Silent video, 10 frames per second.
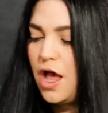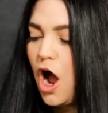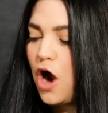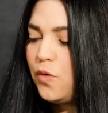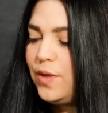
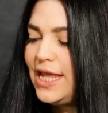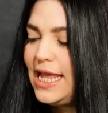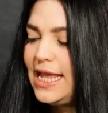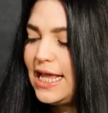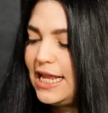Are
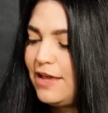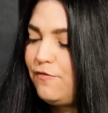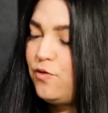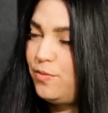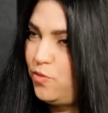we gonna
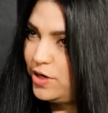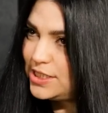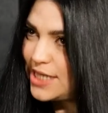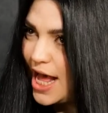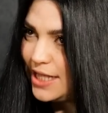get 4 more
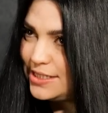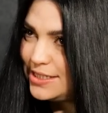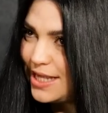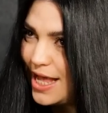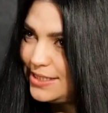
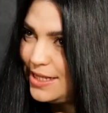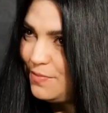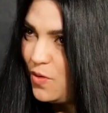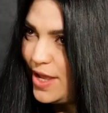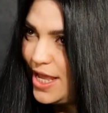stats at
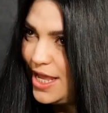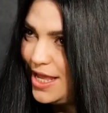some point?